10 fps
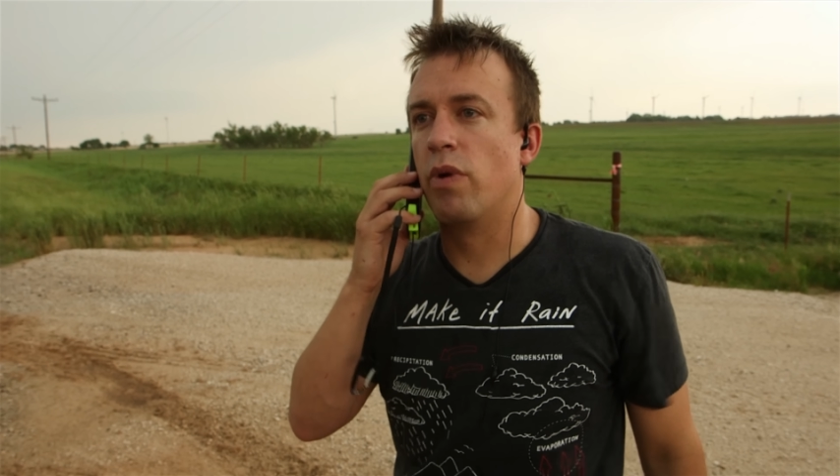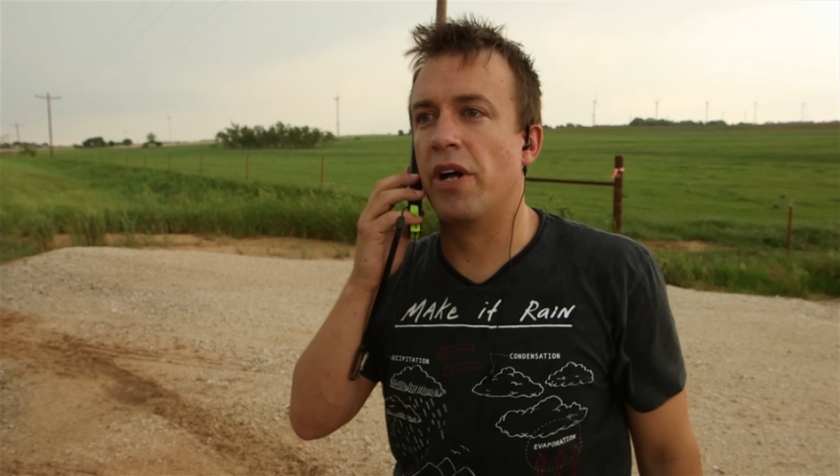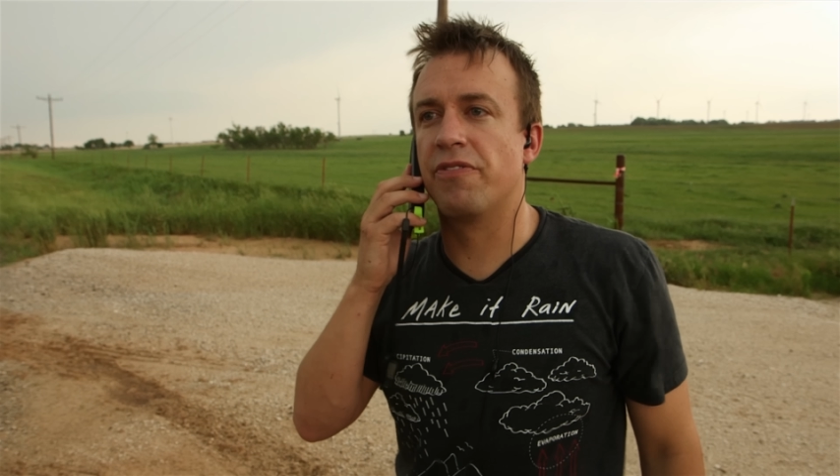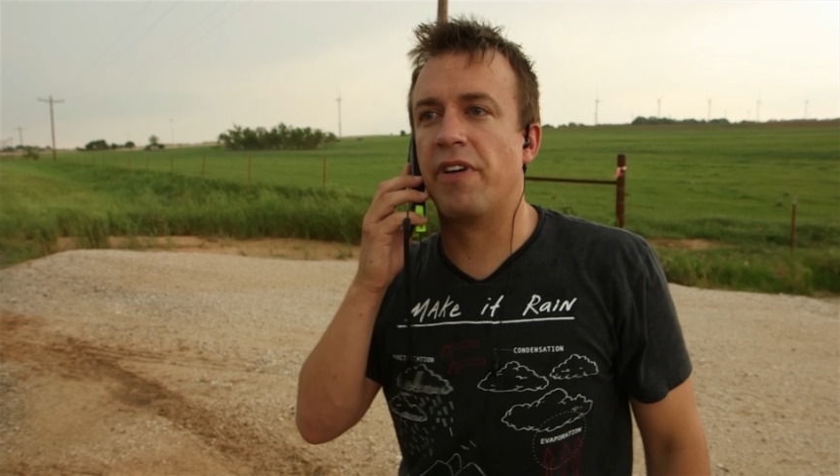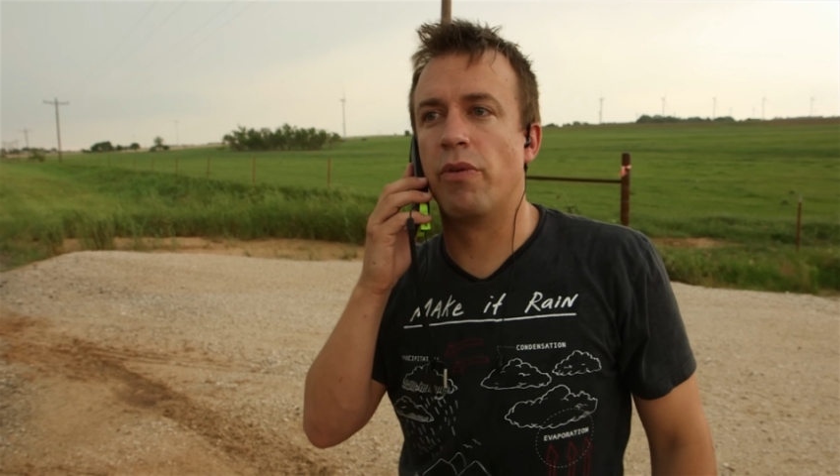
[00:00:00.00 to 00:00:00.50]

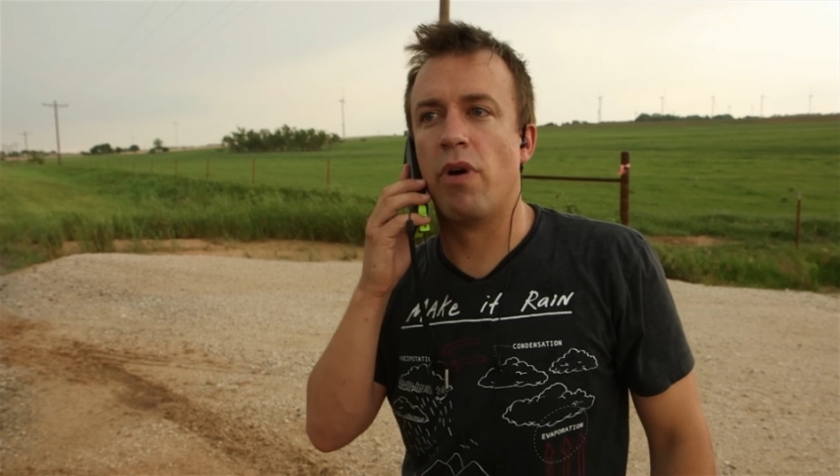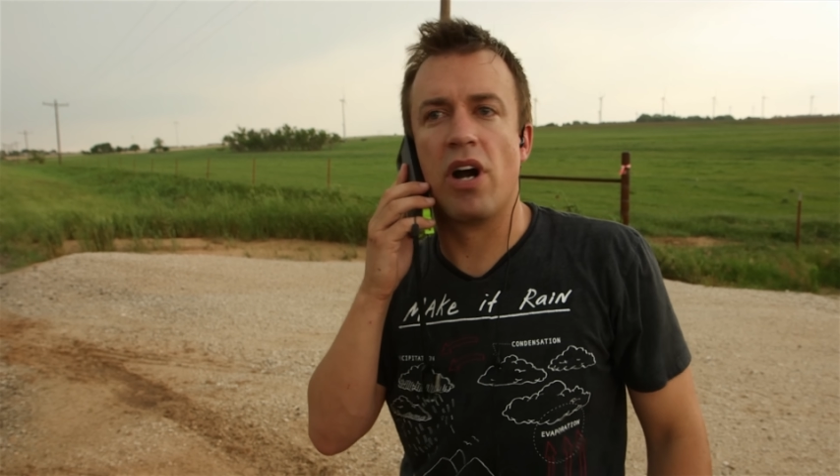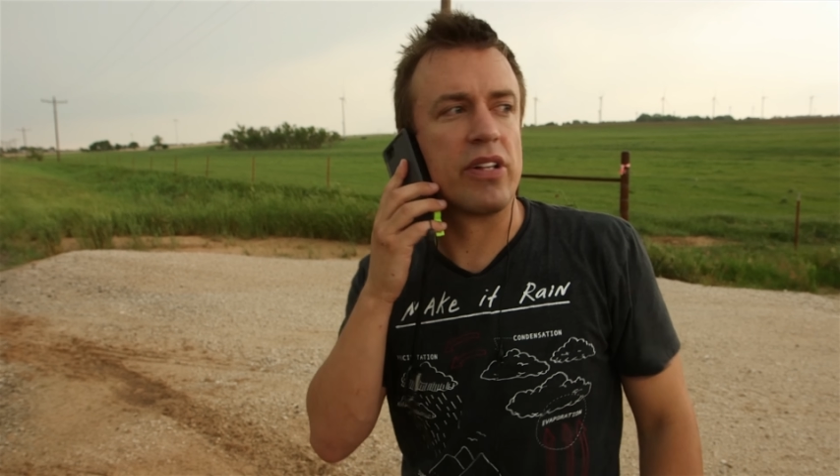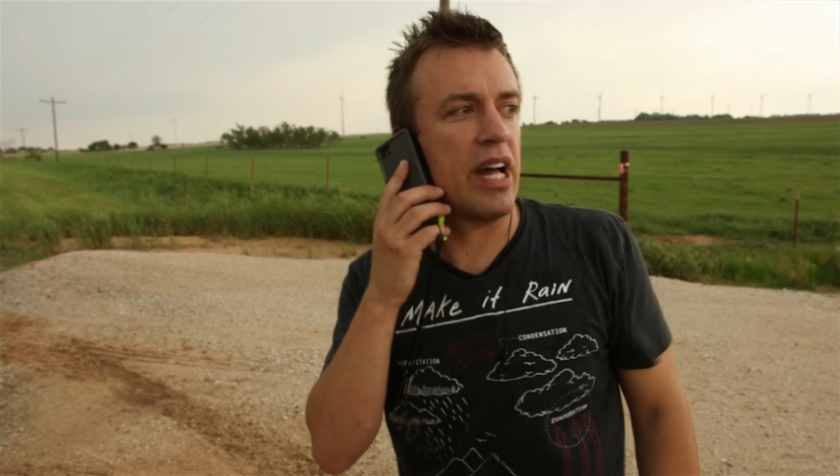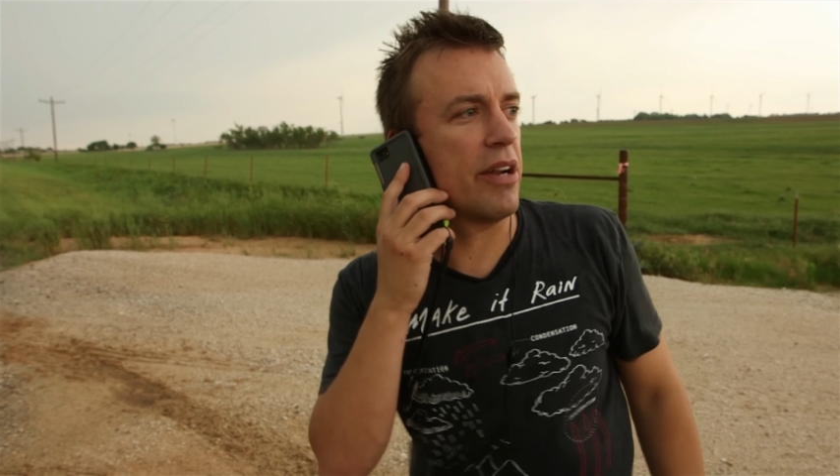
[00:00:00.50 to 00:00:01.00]
well-defined
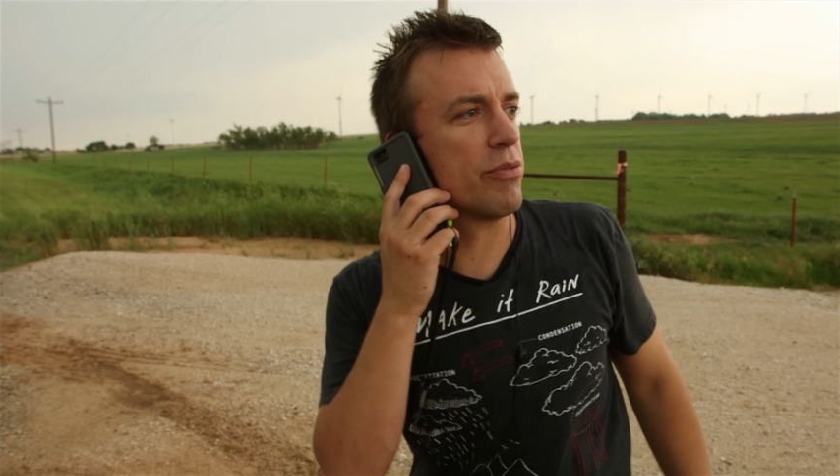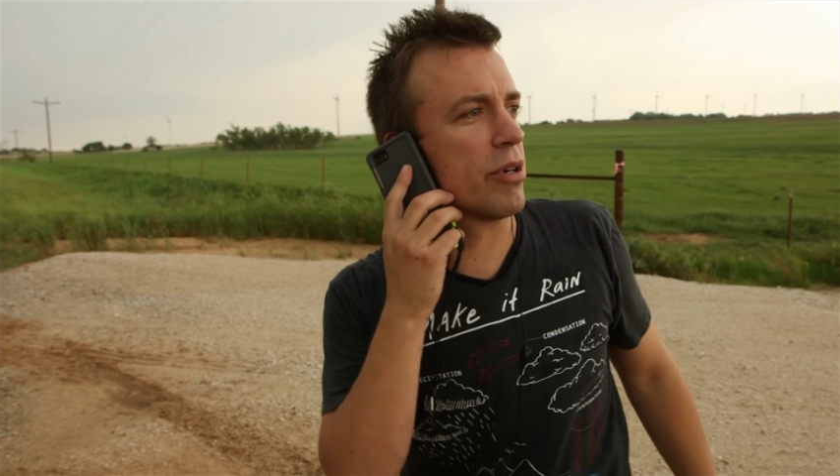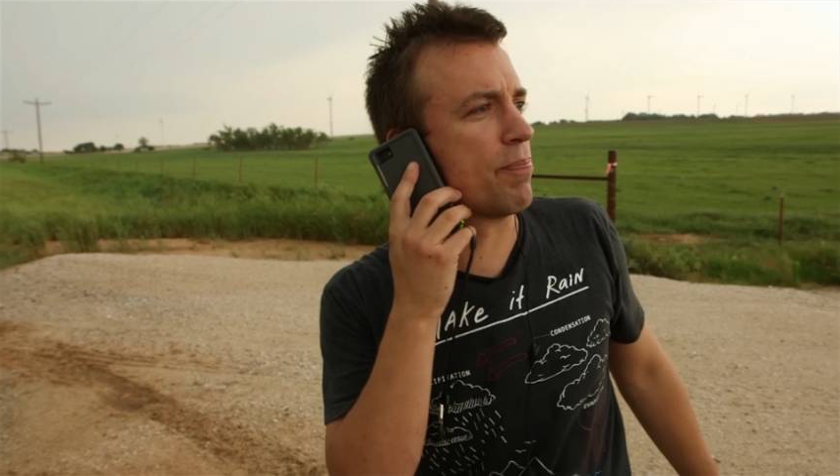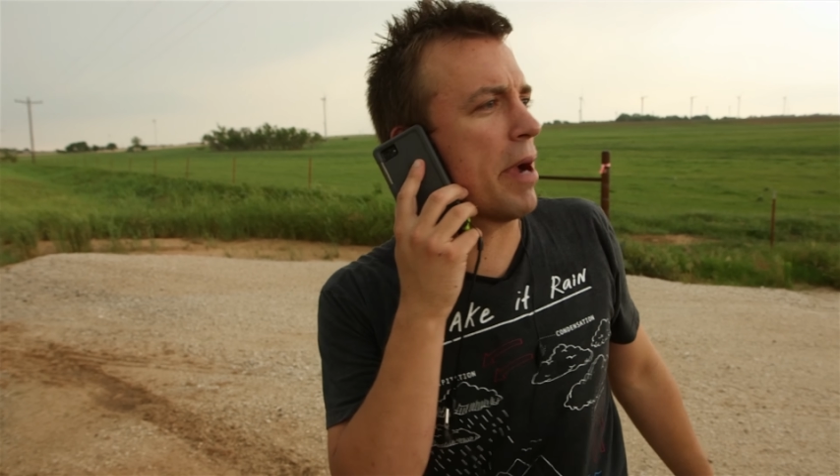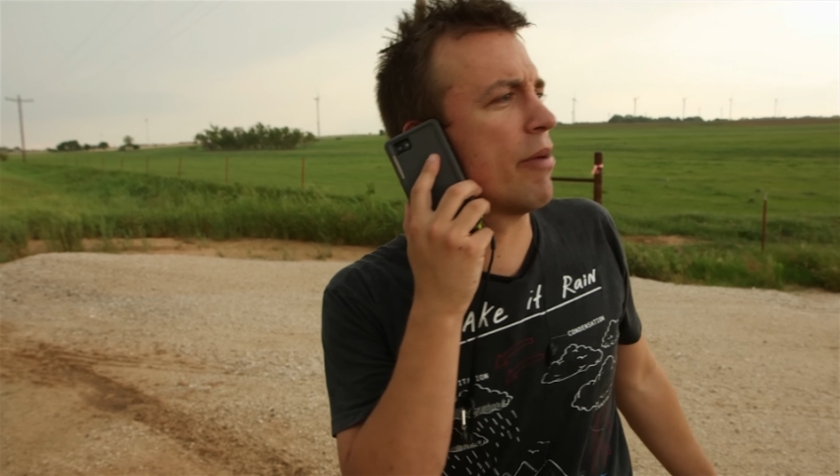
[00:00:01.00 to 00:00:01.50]
wall cloud. We
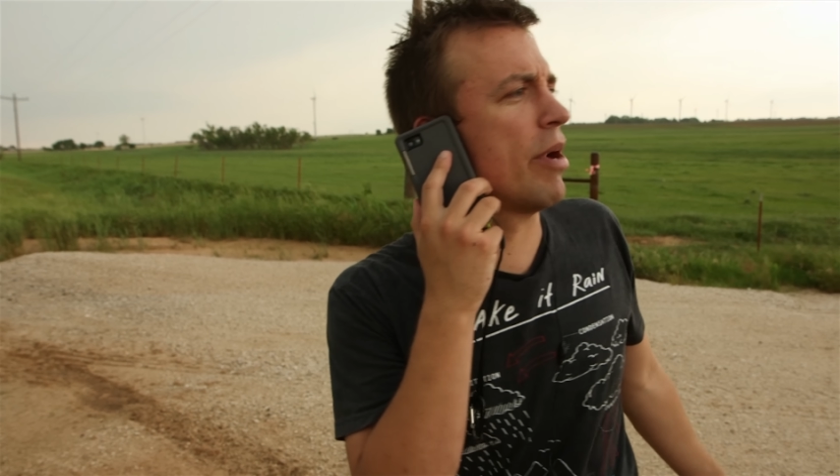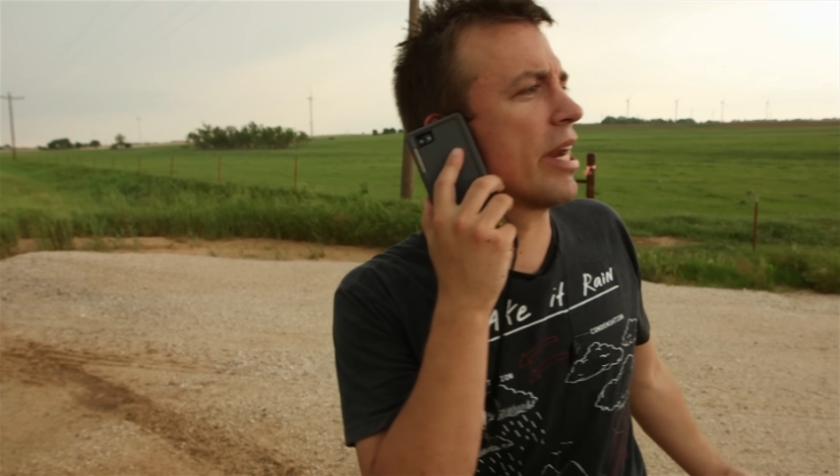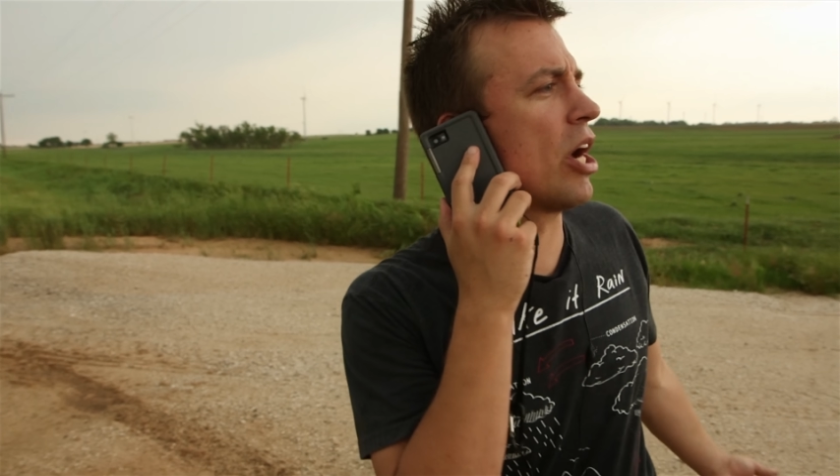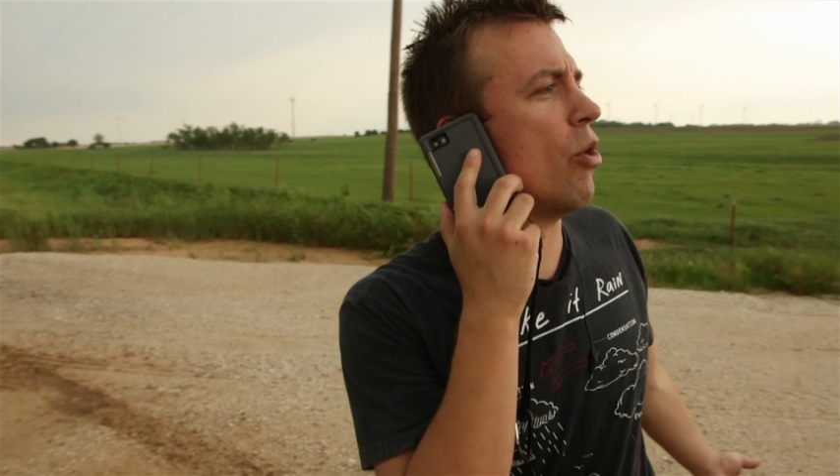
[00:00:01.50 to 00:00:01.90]
probably want to